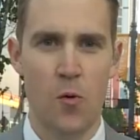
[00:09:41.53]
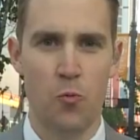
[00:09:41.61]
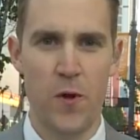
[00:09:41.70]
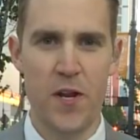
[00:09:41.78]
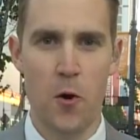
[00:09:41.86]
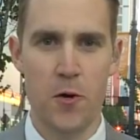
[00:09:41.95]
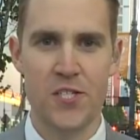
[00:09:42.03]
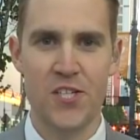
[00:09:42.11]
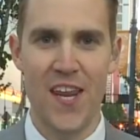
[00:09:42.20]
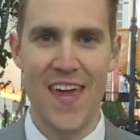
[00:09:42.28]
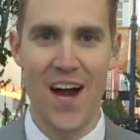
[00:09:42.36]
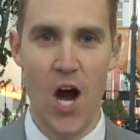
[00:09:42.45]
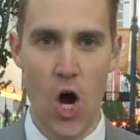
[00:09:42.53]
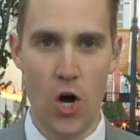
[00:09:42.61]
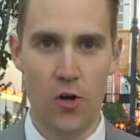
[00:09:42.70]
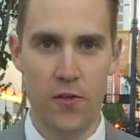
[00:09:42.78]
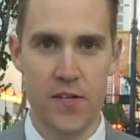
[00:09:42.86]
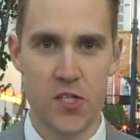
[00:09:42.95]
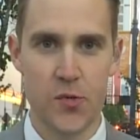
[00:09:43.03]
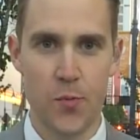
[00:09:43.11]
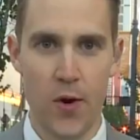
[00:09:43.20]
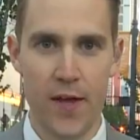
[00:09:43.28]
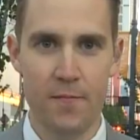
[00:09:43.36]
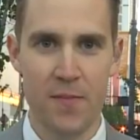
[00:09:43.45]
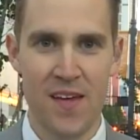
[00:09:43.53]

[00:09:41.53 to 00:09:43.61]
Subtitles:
Reno City Hall this morning,